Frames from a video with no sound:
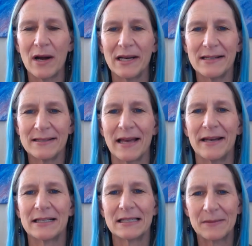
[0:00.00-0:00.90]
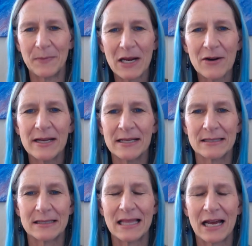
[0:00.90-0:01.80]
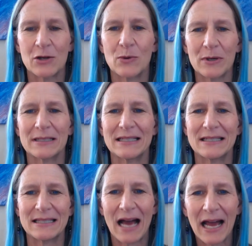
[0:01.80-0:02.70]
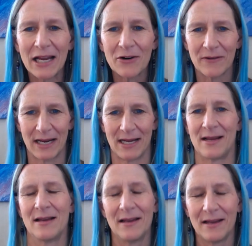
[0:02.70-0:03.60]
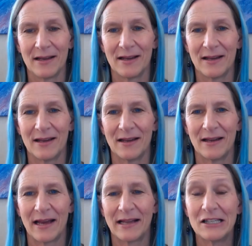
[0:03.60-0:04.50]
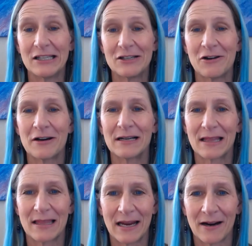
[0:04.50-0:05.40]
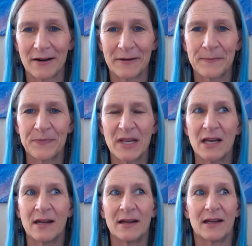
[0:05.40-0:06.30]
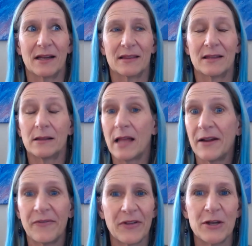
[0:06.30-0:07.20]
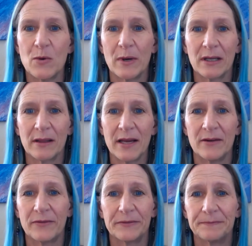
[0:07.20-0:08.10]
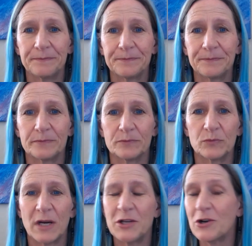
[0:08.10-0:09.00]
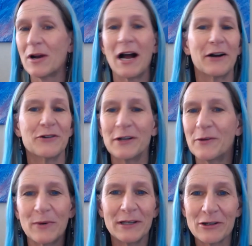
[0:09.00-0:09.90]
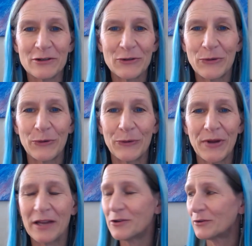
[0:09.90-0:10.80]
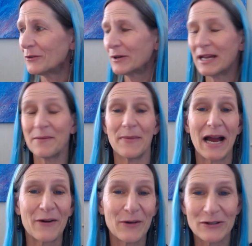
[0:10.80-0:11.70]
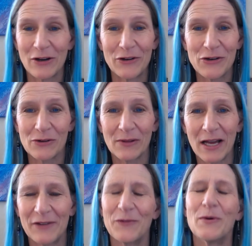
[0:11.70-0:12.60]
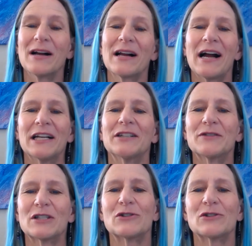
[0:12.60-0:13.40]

What is that experience that you are desiring? And start there. The life that you want to live. When you're 101 years old and you're looking backwards on your life, what kind of